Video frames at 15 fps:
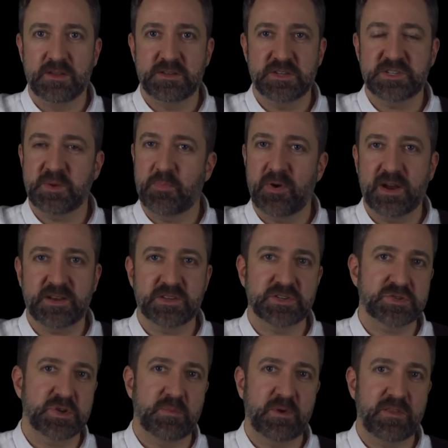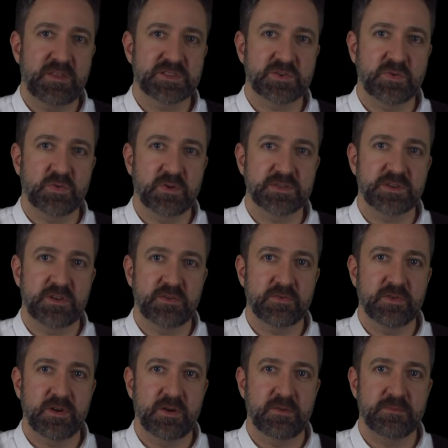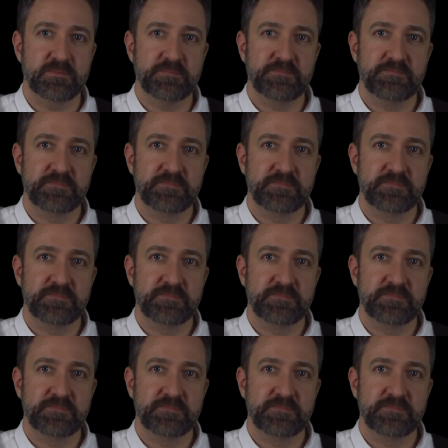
just to practice strumming these chords on your own.